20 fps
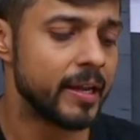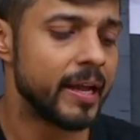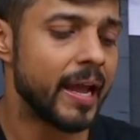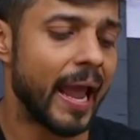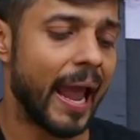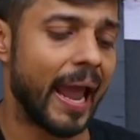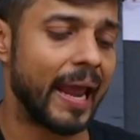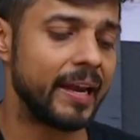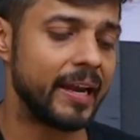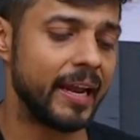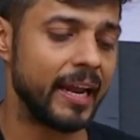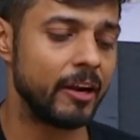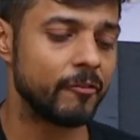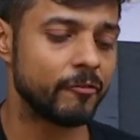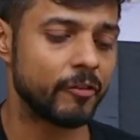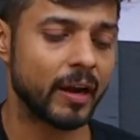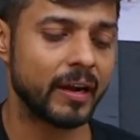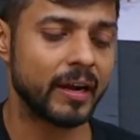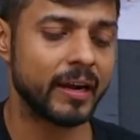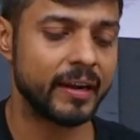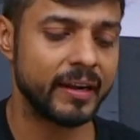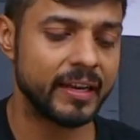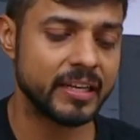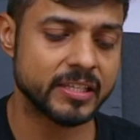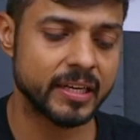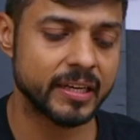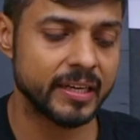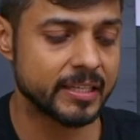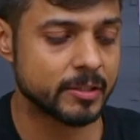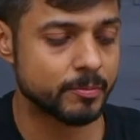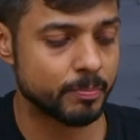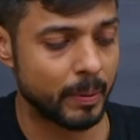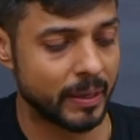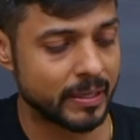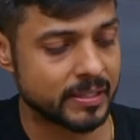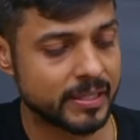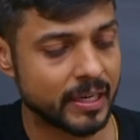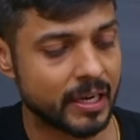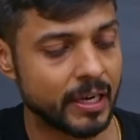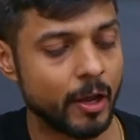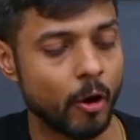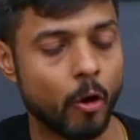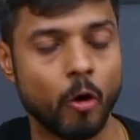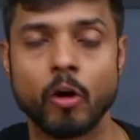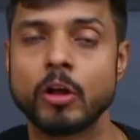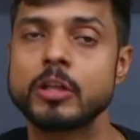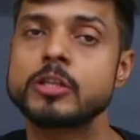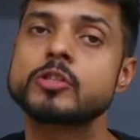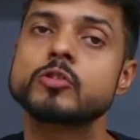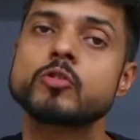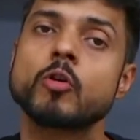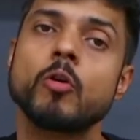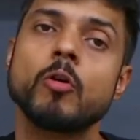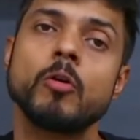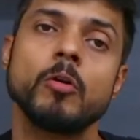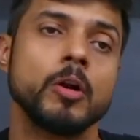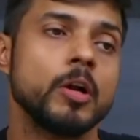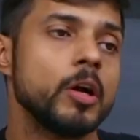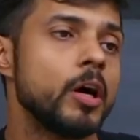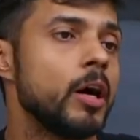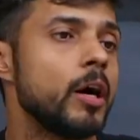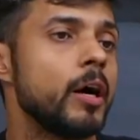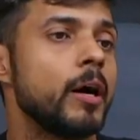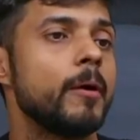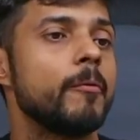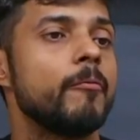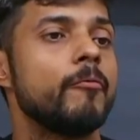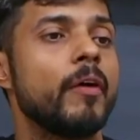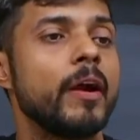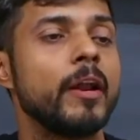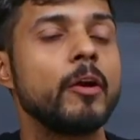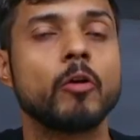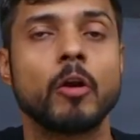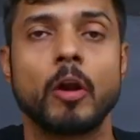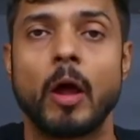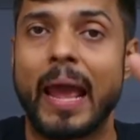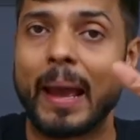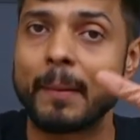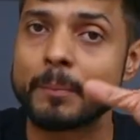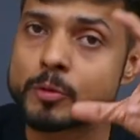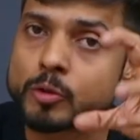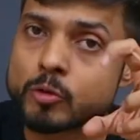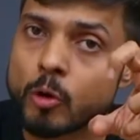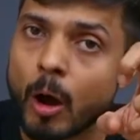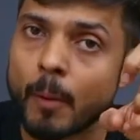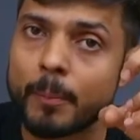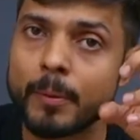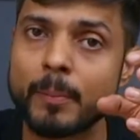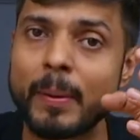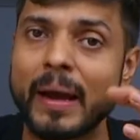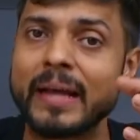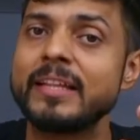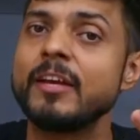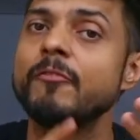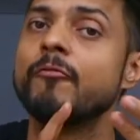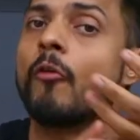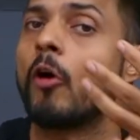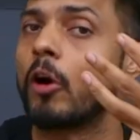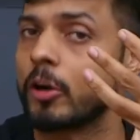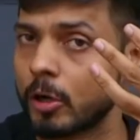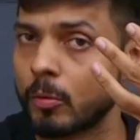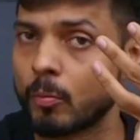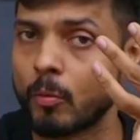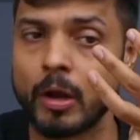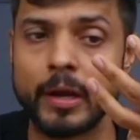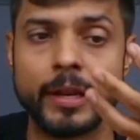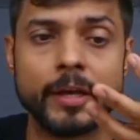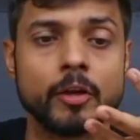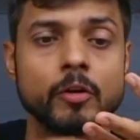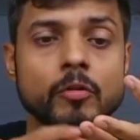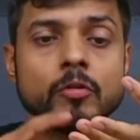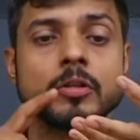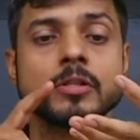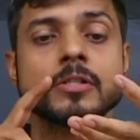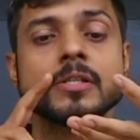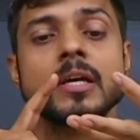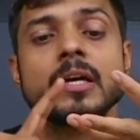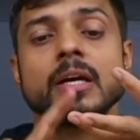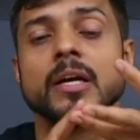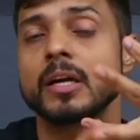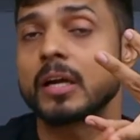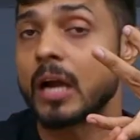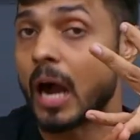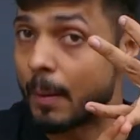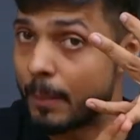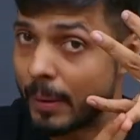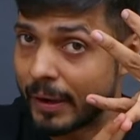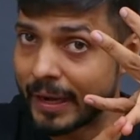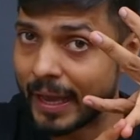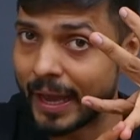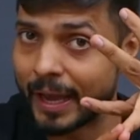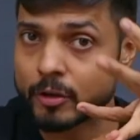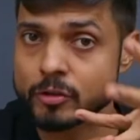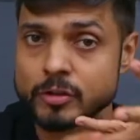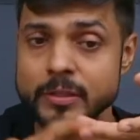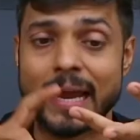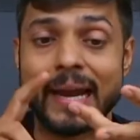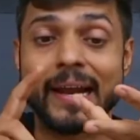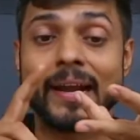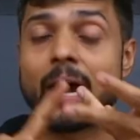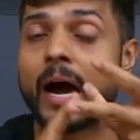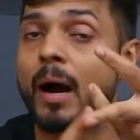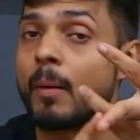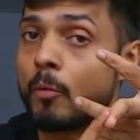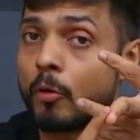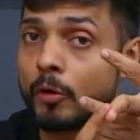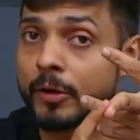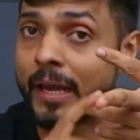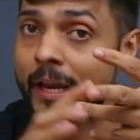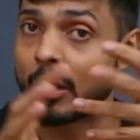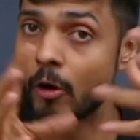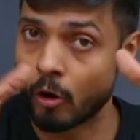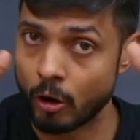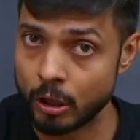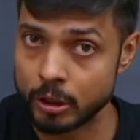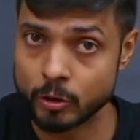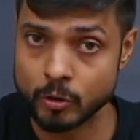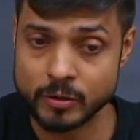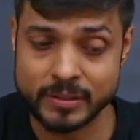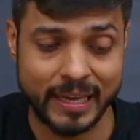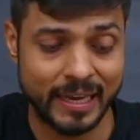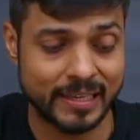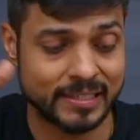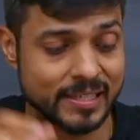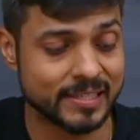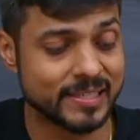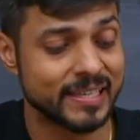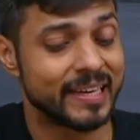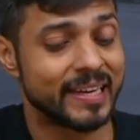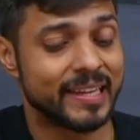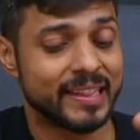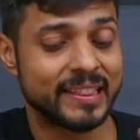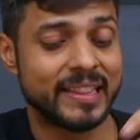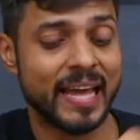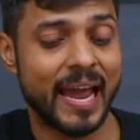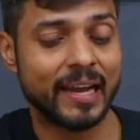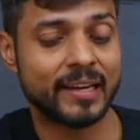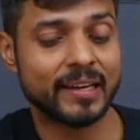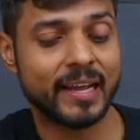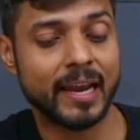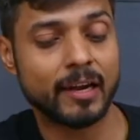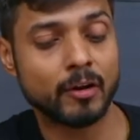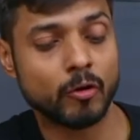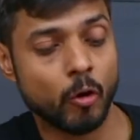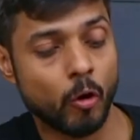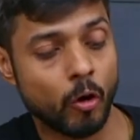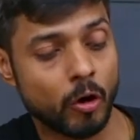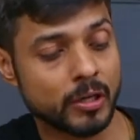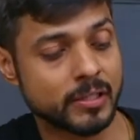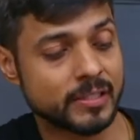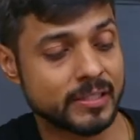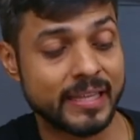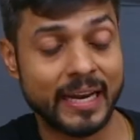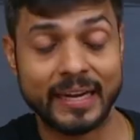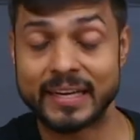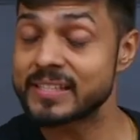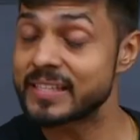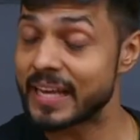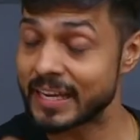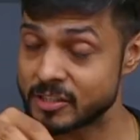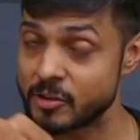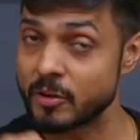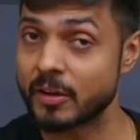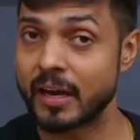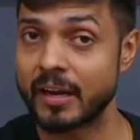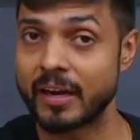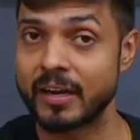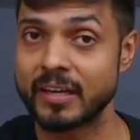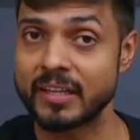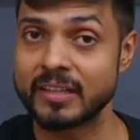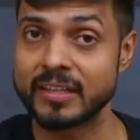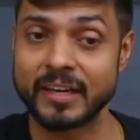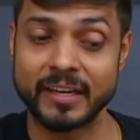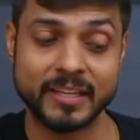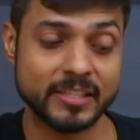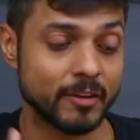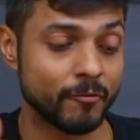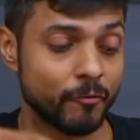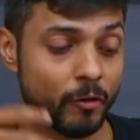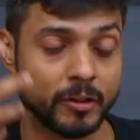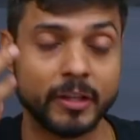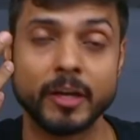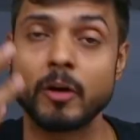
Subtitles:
And infrared region is basically also absorbed by the water molecules, carbon dioxide, ammonia, and all those gases that can cause, that is actually currently the reason for the